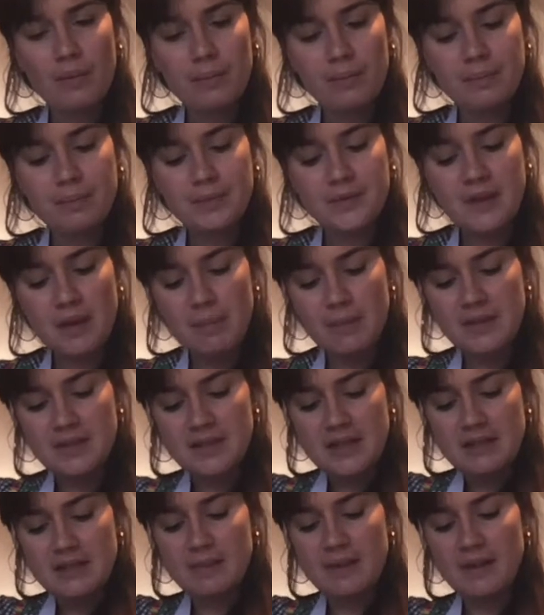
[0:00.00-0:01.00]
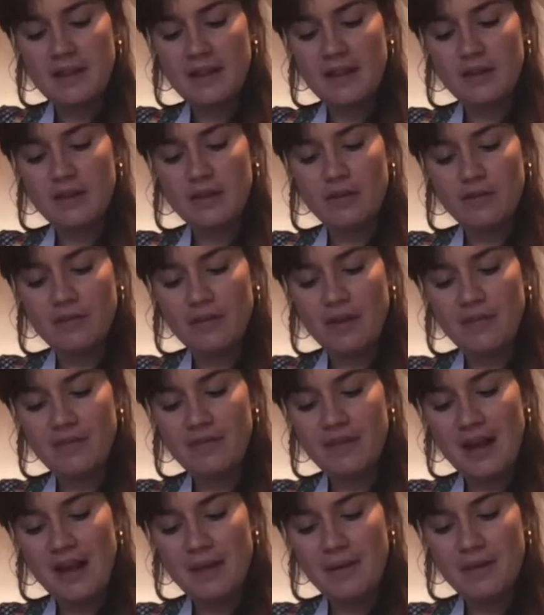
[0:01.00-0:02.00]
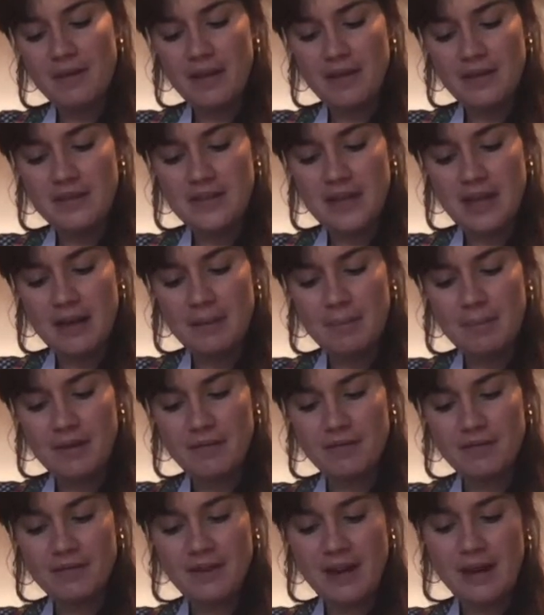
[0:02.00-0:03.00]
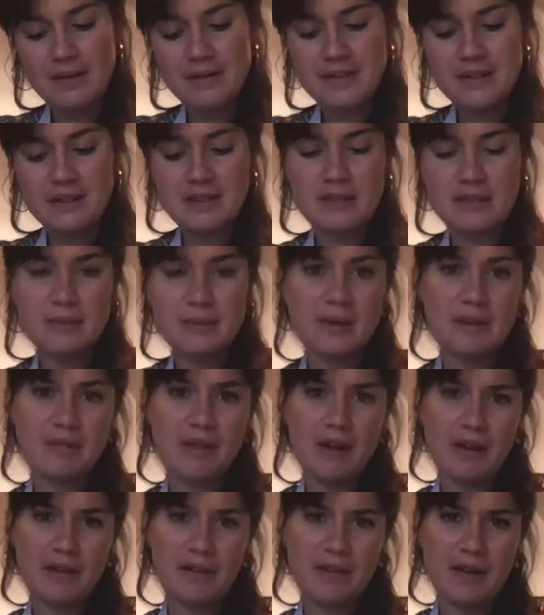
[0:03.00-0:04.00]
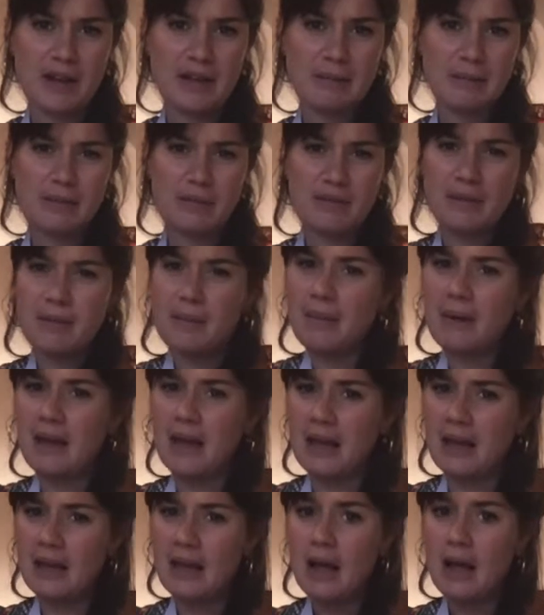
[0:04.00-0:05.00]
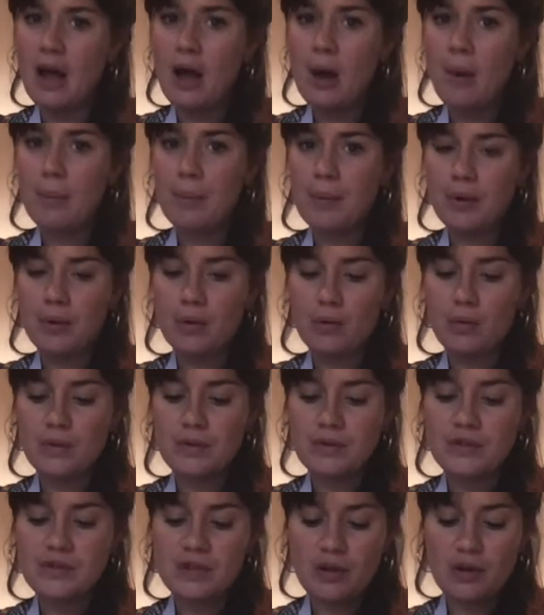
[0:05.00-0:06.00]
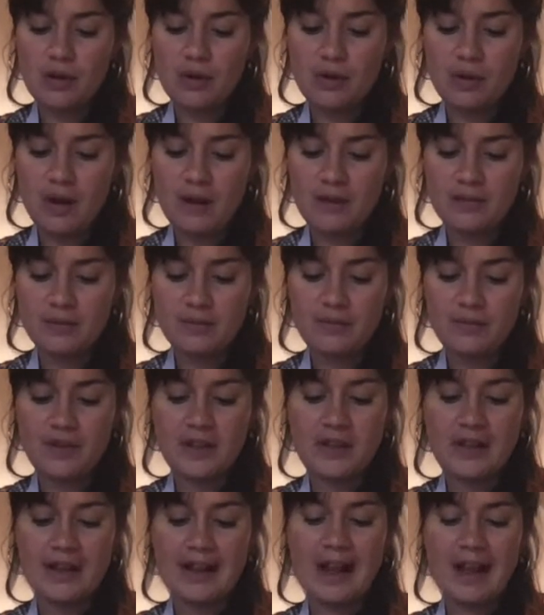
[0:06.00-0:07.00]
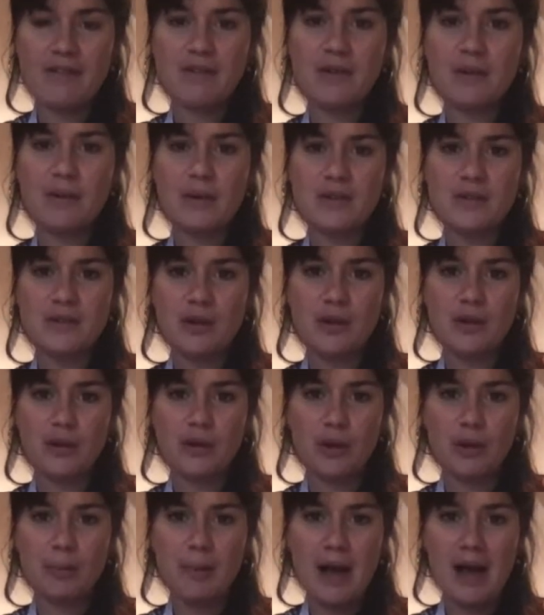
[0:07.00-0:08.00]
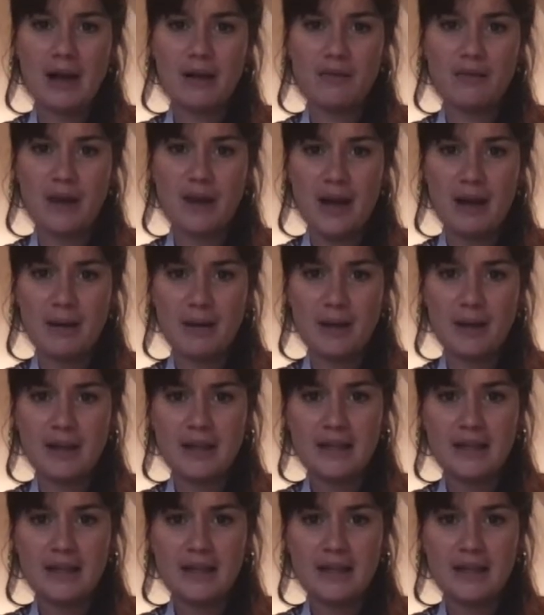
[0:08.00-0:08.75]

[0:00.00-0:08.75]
someone said to me that they couldn't find flour the other day, but flour seems to be very available to me. But also, I feel like everyone's got an old bag of flour